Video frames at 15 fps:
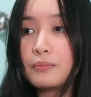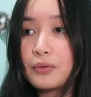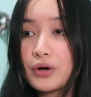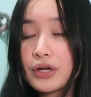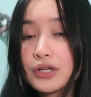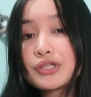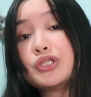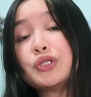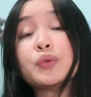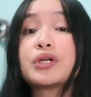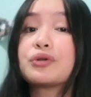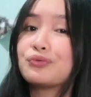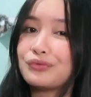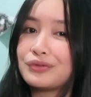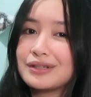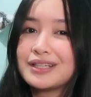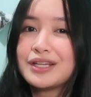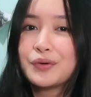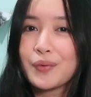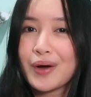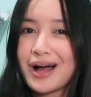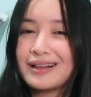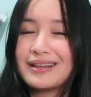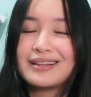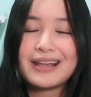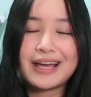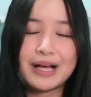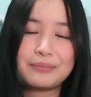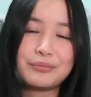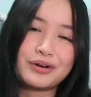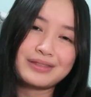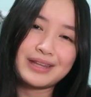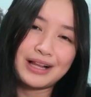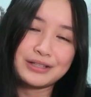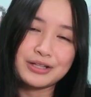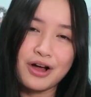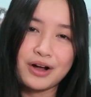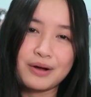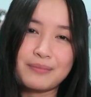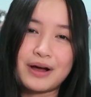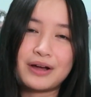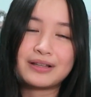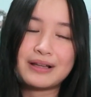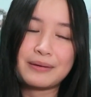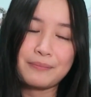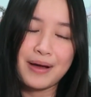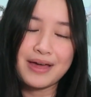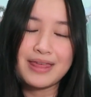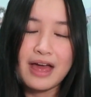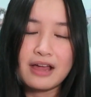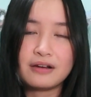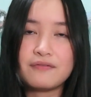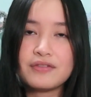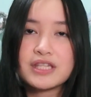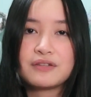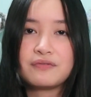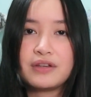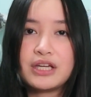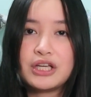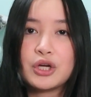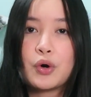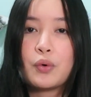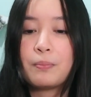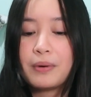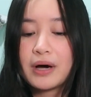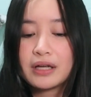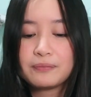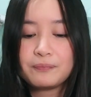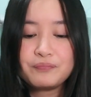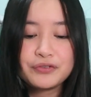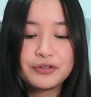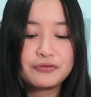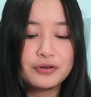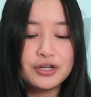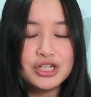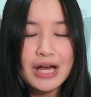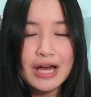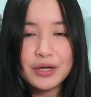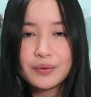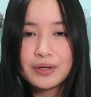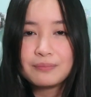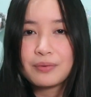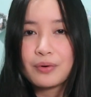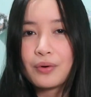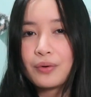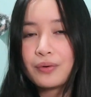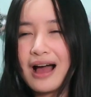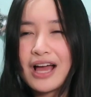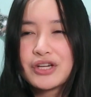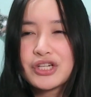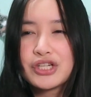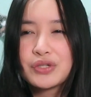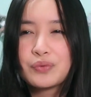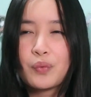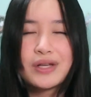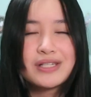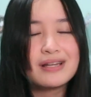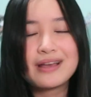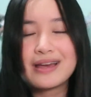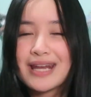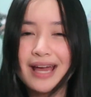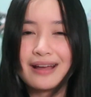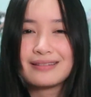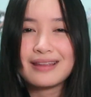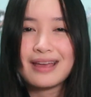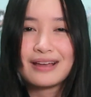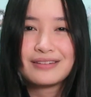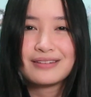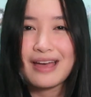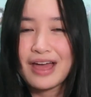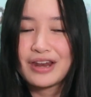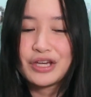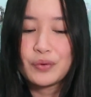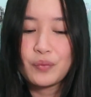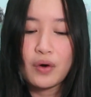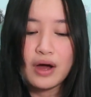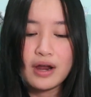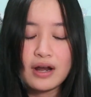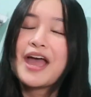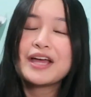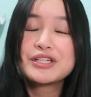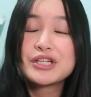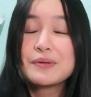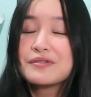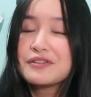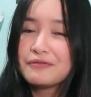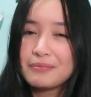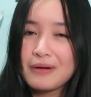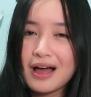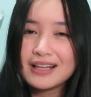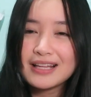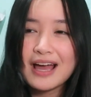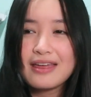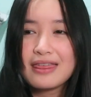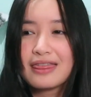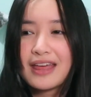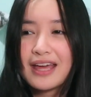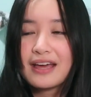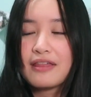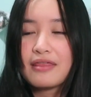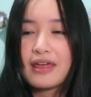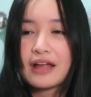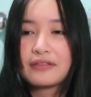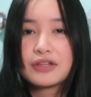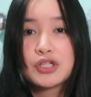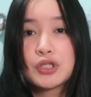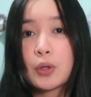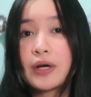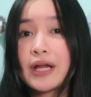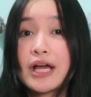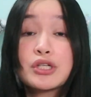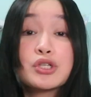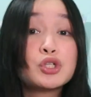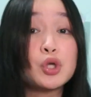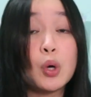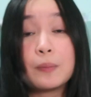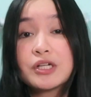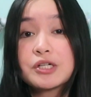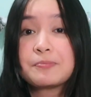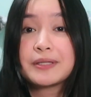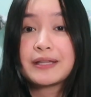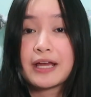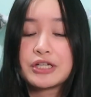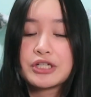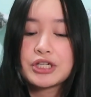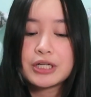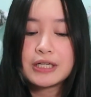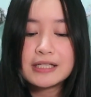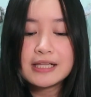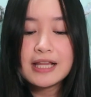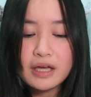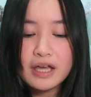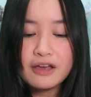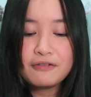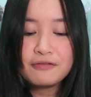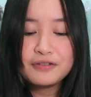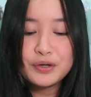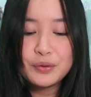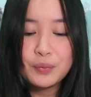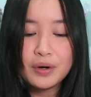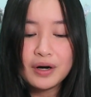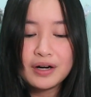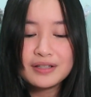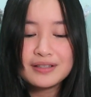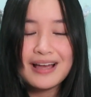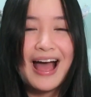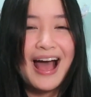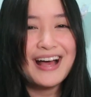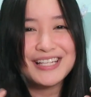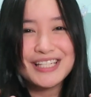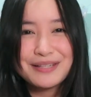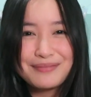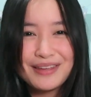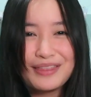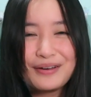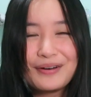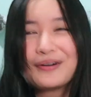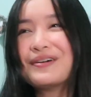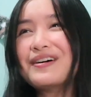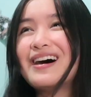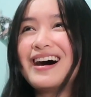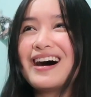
books do it really well, like a book that I'll talk about by the end of this video, but for Shadow and Bone, I just wasn't connecting to anyone. In terms of plot, I think that the story has so much potential. If you were to ask me though,